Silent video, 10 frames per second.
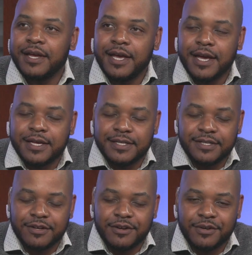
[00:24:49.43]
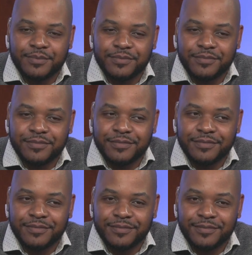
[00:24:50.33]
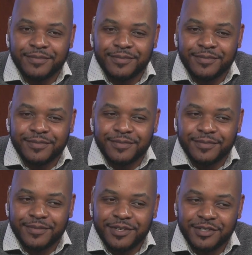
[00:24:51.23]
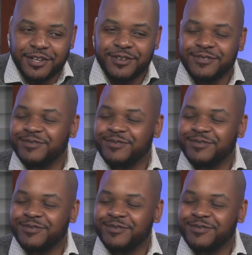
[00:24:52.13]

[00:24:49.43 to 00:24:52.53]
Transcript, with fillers: And um and yeah.